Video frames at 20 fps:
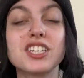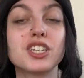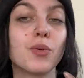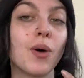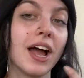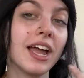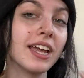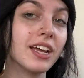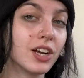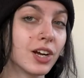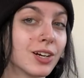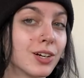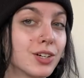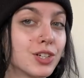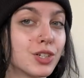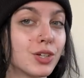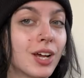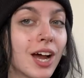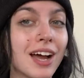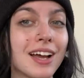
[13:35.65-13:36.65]
So I encourage
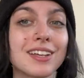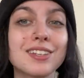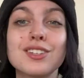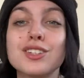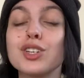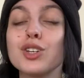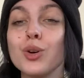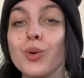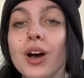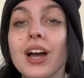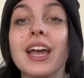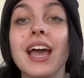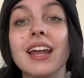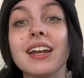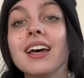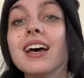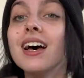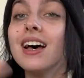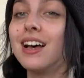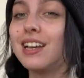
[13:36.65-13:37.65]
you guys to, again,
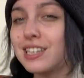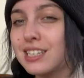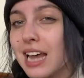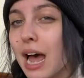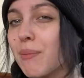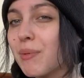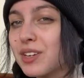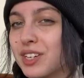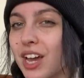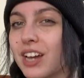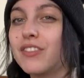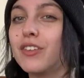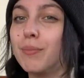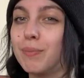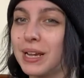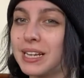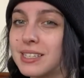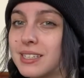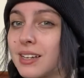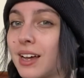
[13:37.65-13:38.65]
establish kind of a
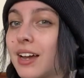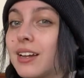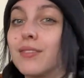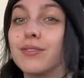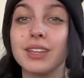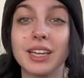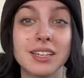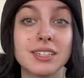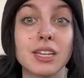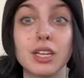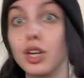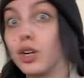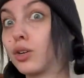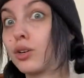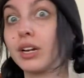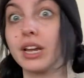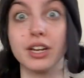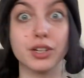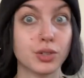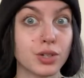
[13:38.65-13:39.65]
baseline of things that you're
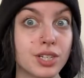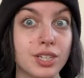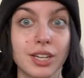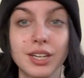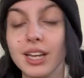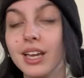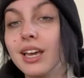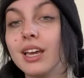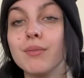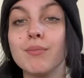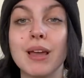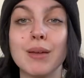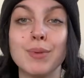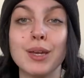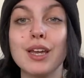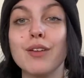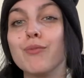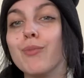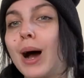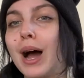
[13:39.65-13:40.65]
interested in,
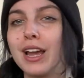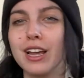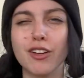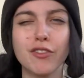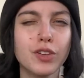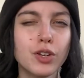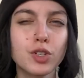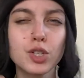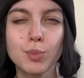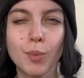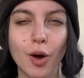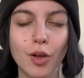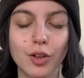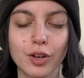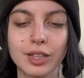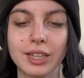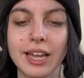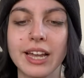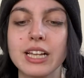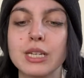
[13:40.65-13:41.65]
maybe buying a few smaller
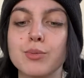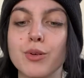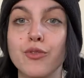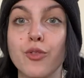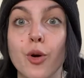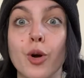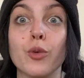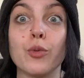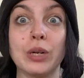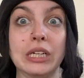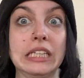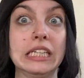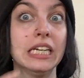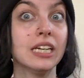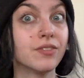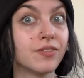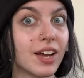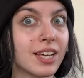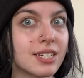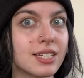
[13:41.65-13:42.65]
things before really
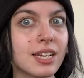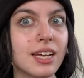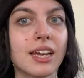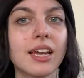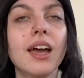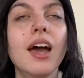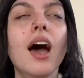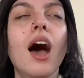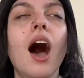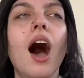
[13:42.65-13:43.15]
investing.